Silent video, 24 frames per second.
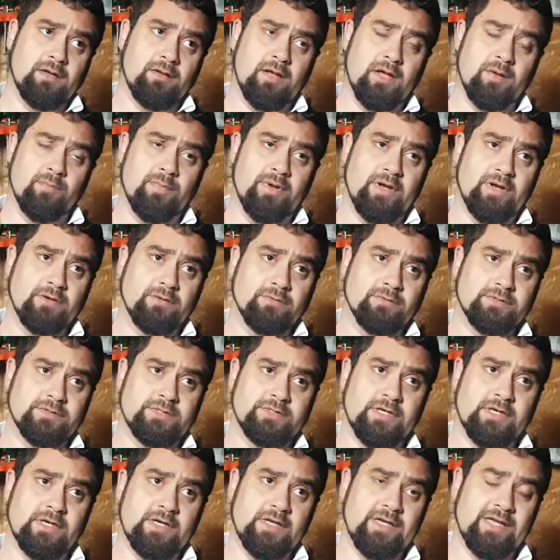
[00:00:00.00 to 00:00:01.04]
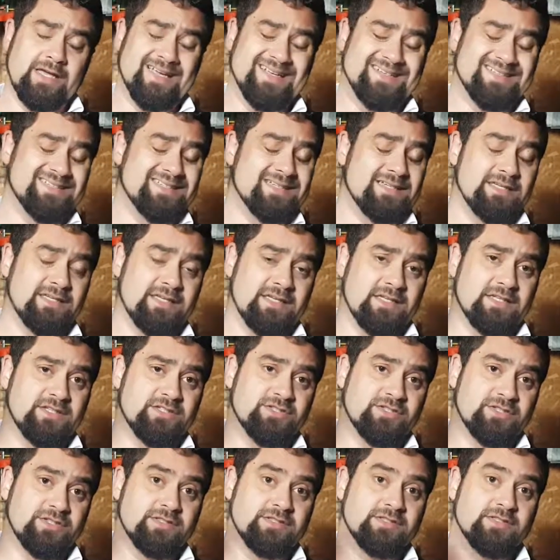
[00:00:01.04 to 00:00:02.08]
about 18
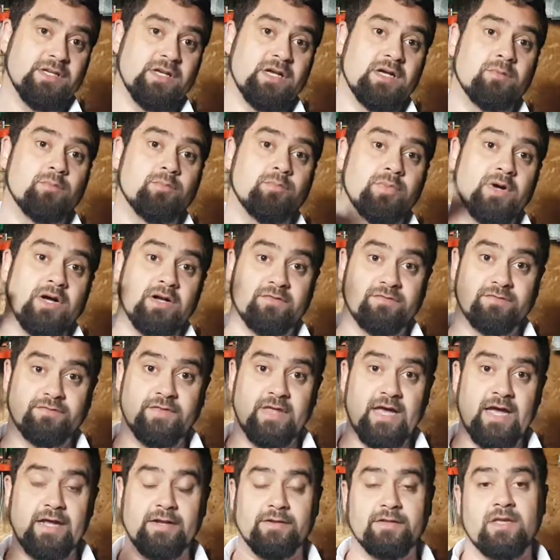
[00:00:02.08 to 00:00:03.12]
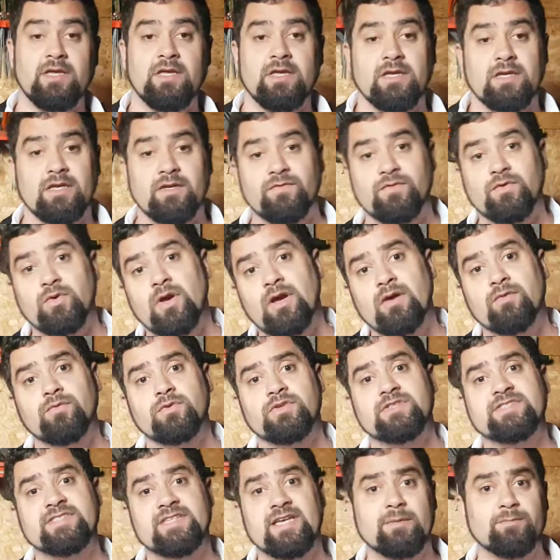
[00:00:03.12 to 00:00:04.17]
inches above that. If you have
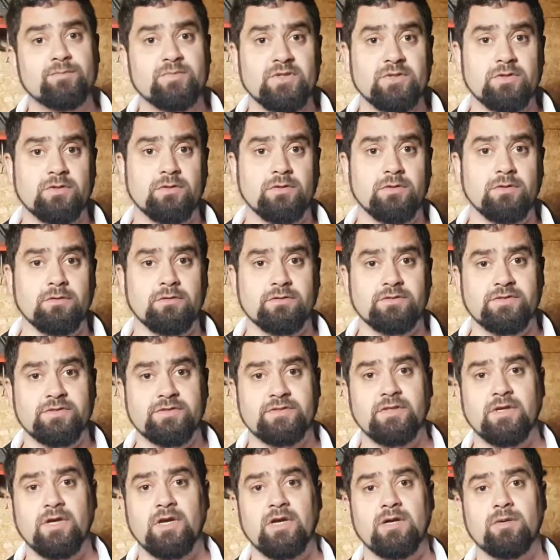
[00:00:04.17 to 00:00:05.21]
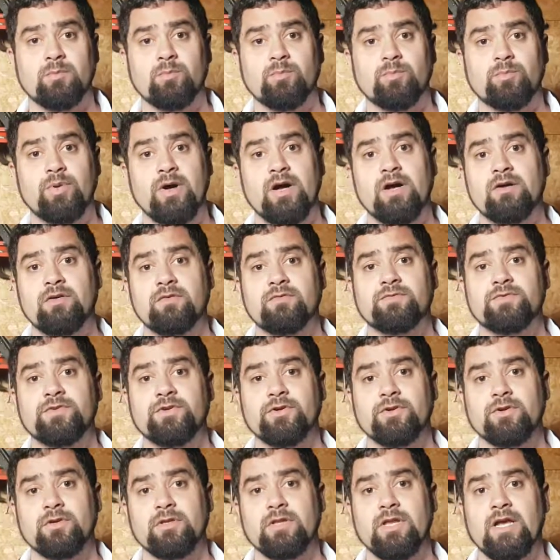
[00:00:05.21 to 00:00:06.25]
receptacles above
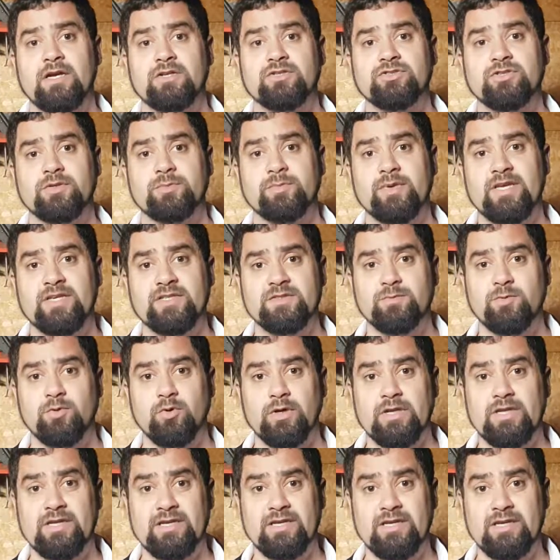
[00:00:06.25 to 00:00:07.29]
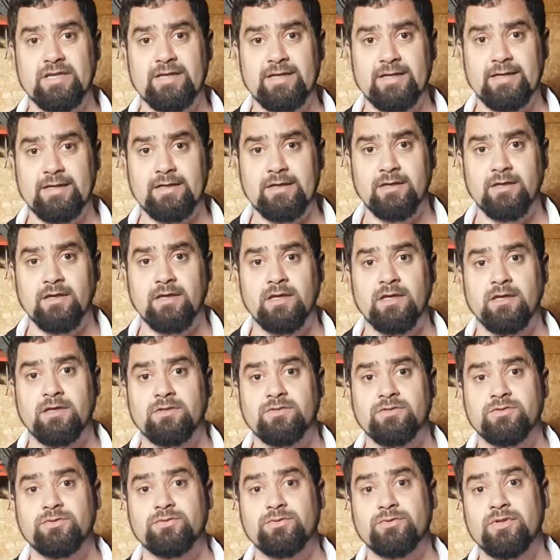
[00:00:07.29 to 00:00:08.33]
your electric baseboard heating,
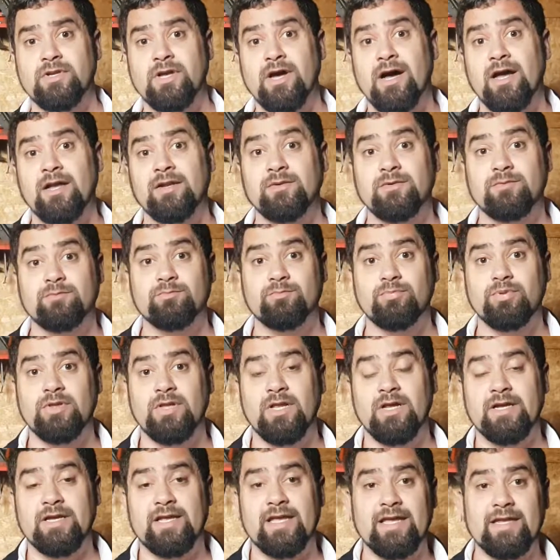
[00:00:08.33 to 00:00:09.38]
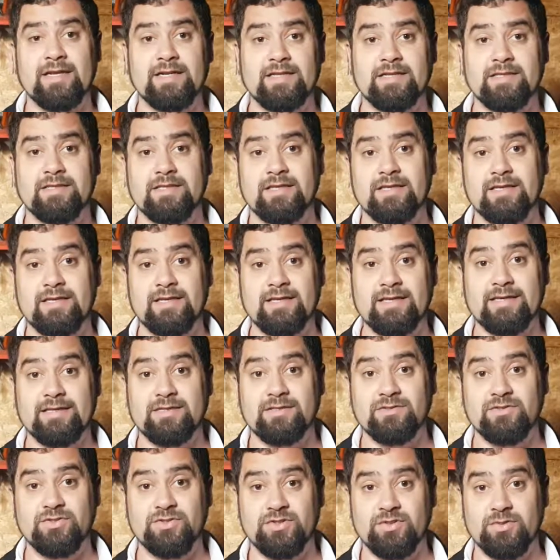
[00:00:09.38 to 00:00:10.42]
do not plug anything
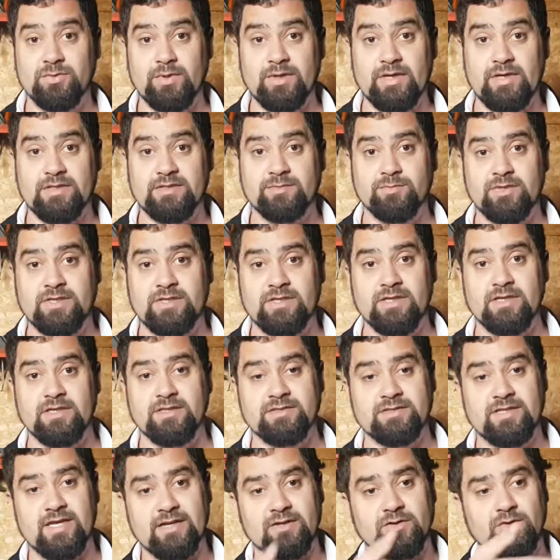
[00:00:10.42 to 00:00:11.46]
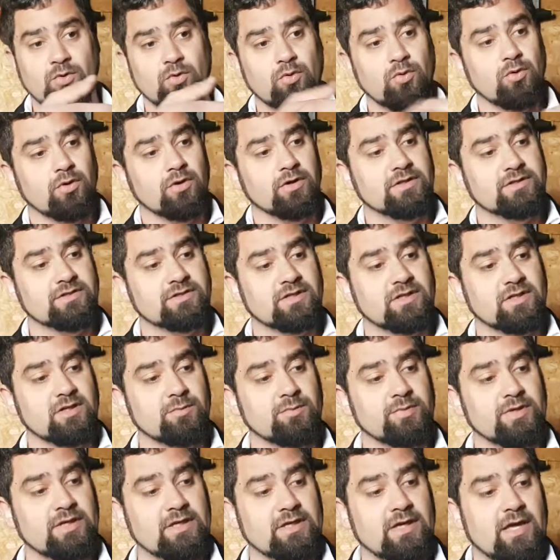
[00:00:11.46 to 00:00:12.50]
into it because that cord is going to
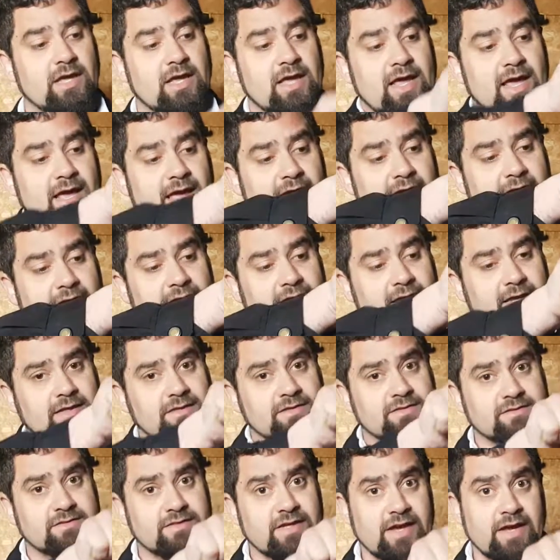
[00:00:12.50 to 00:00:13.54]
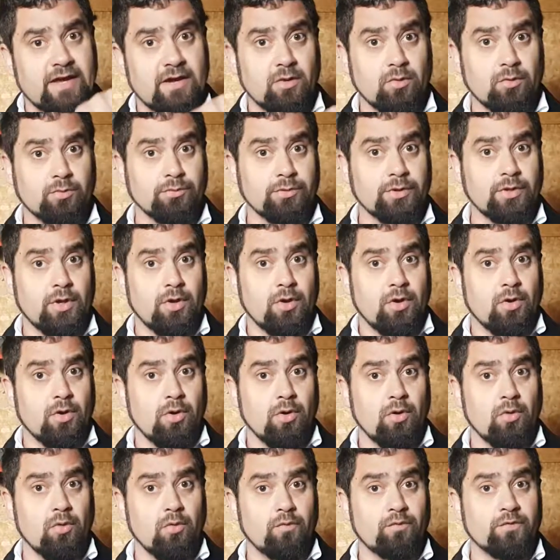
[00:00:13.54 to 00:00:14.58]
be hanging down
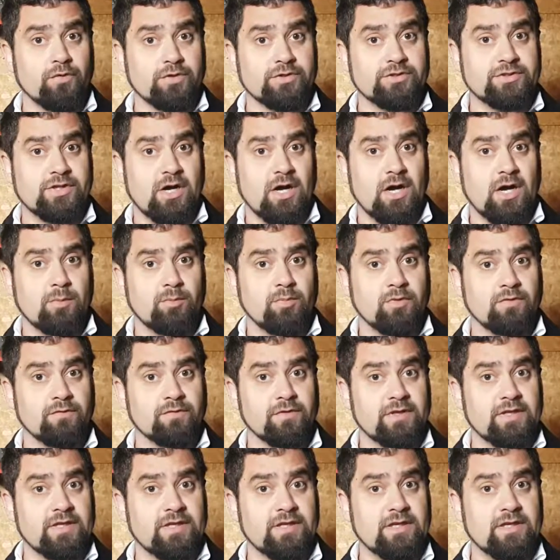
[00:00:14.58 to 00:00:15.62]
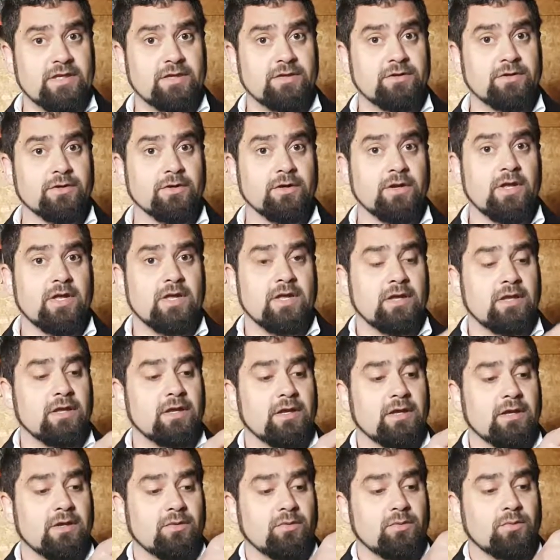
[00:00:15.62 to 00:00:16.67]
over top of the heater.
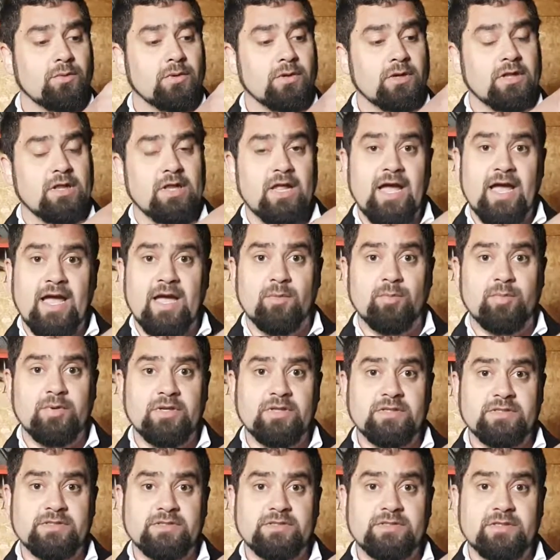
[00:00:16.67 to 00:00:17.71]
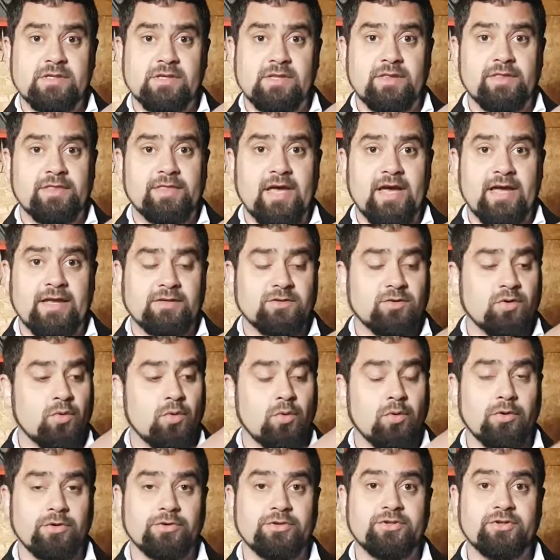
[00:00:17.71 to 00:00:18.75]
What will happen is that
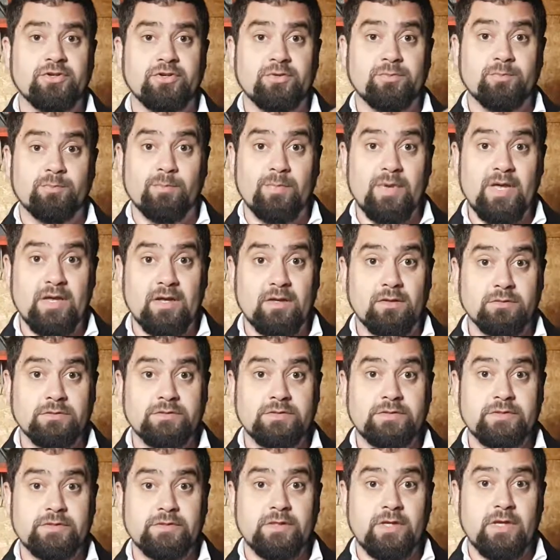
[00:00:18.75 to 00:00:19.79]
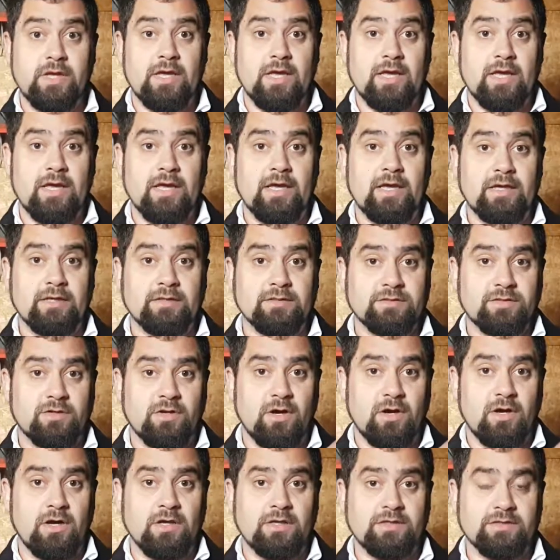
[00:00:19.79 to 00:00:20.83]
cord could melt and
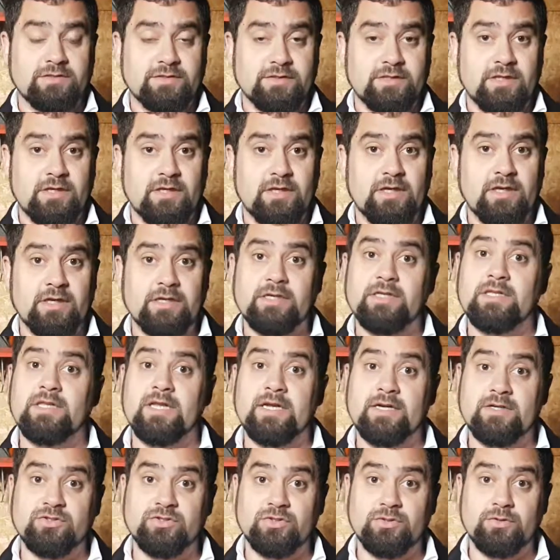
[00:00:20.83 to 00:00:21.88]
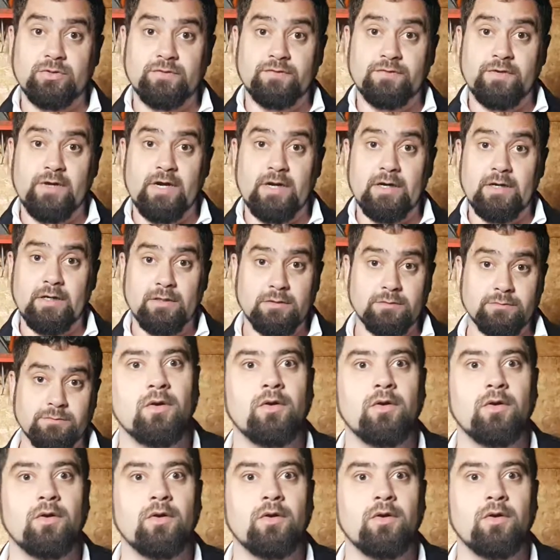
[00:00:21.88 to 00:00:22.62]
cause an electrical fire.